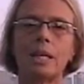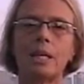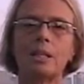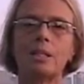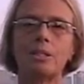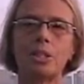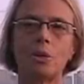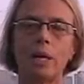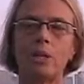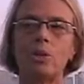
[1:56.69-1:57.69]
and
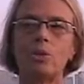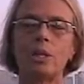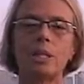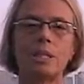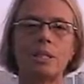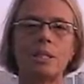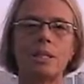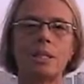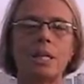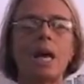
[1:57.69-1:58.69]
so I knew that
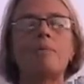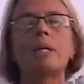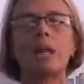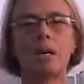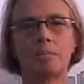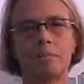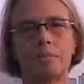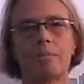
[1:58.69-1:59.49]
the time had come